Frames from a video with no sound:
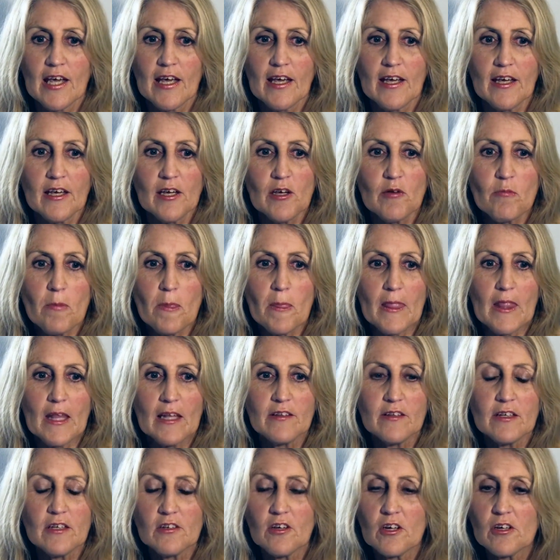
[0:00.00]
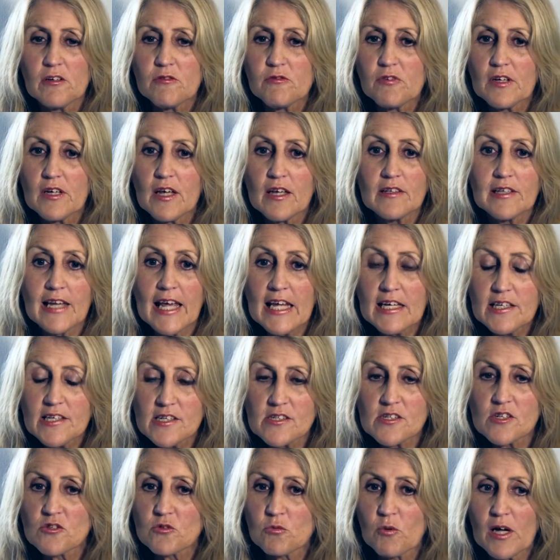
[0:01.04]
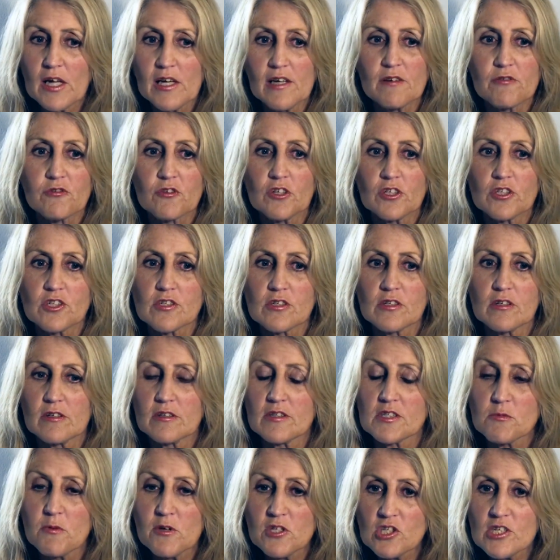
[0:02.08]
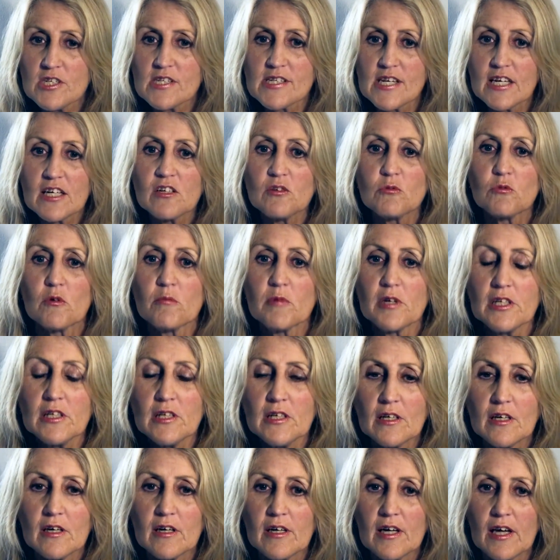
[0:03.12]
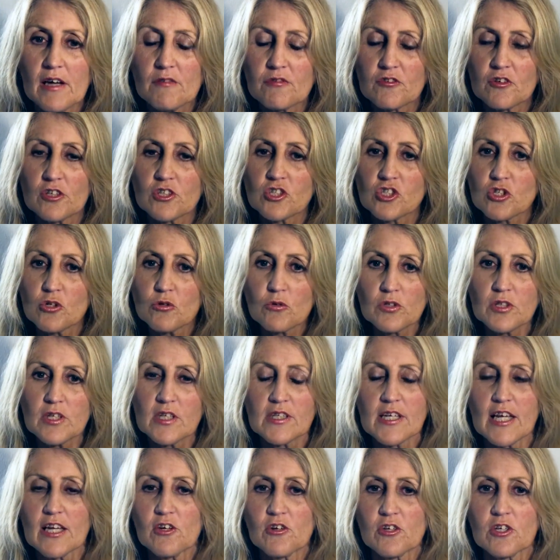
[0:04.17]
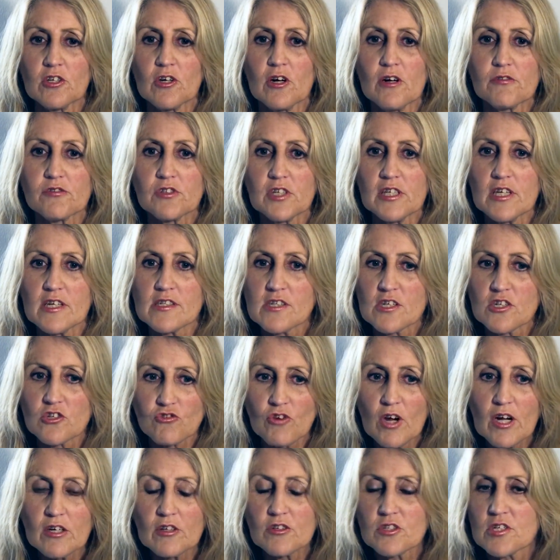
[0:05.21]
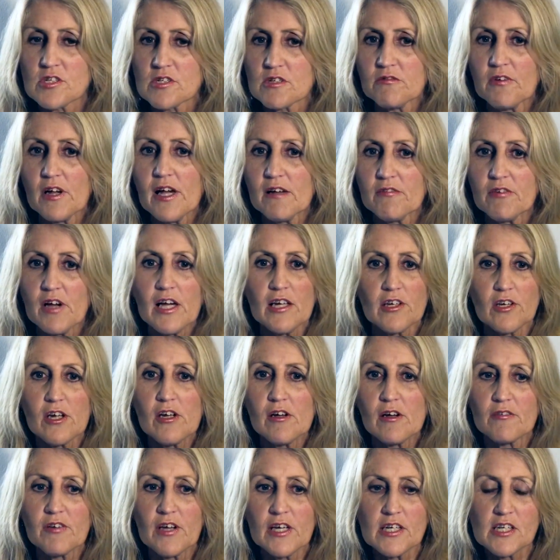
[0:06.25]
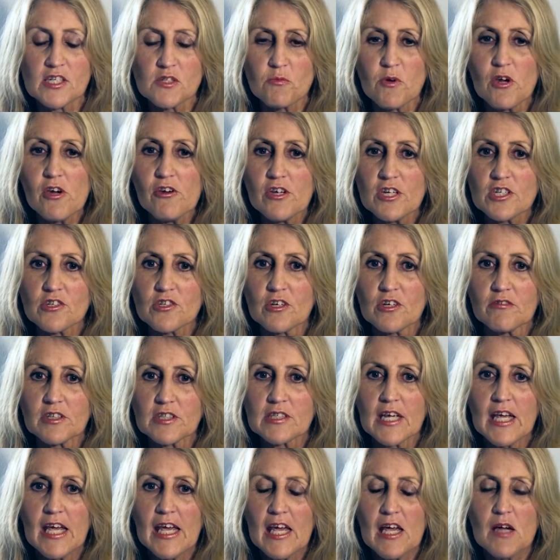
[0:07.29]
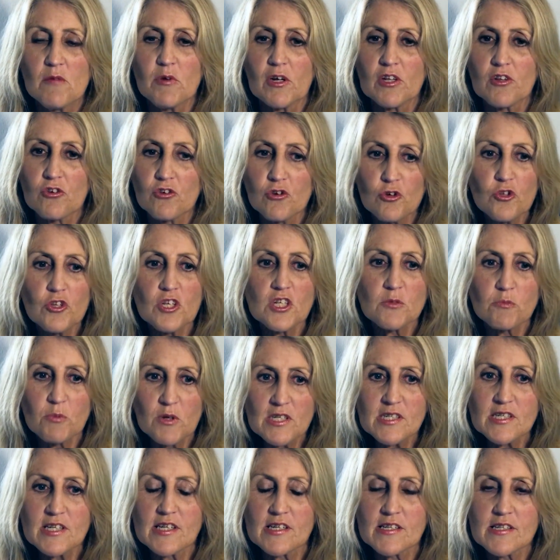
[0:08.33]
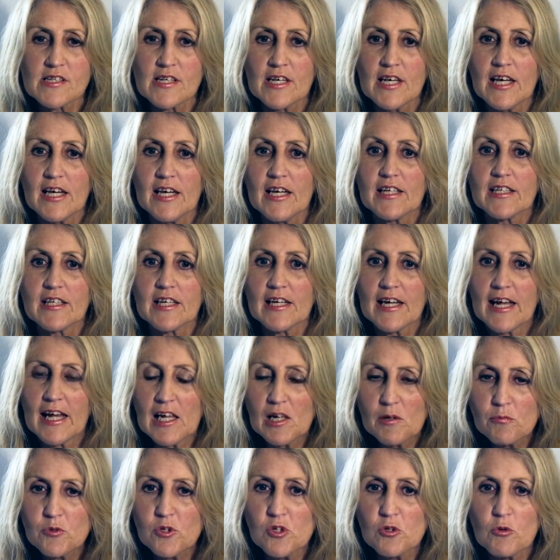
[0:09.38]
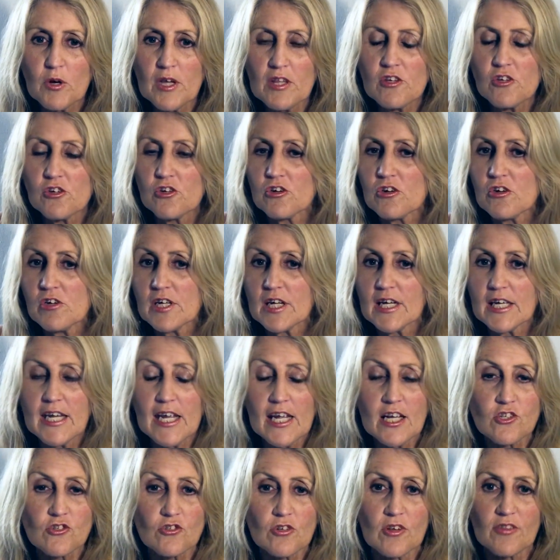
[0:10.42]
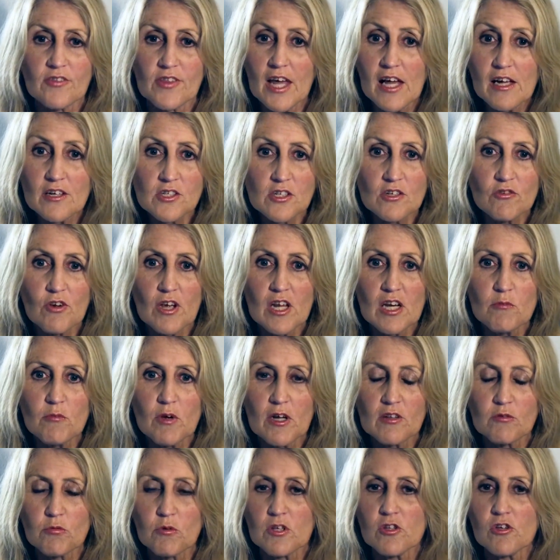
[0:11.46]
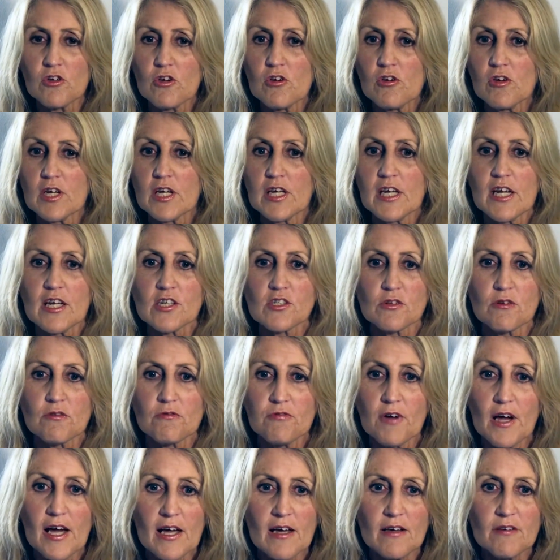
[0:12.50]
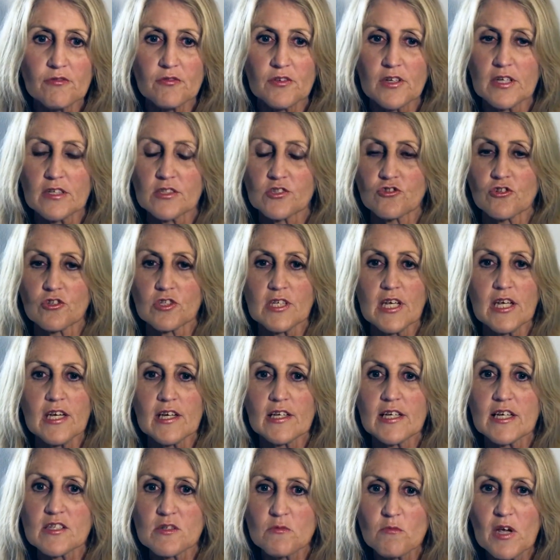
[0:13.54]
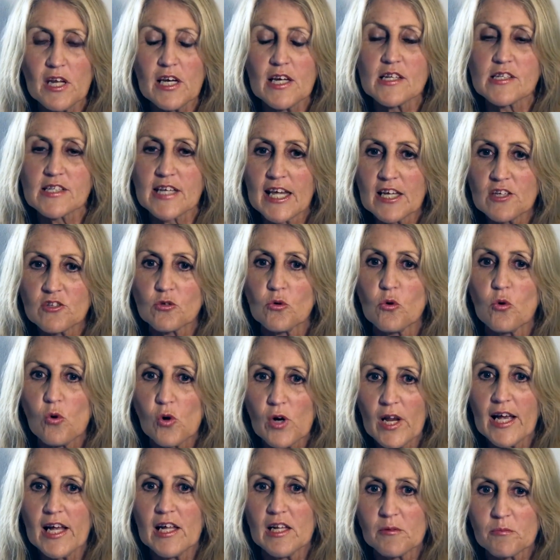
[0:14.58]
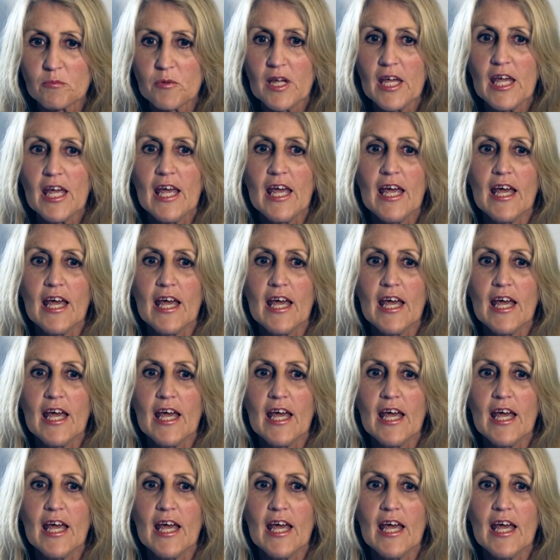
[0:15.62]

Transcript: A lot of ladies as well have got, especially single women, have got children that they're looking after, and it's a struggle to survive. I know, I've had experience of it. But through this business, it can help you, whether you're earning an extra 1,000 Rand a month, whether you're earning an extra 5, extra 10, it doesn't matter. It's going to all help.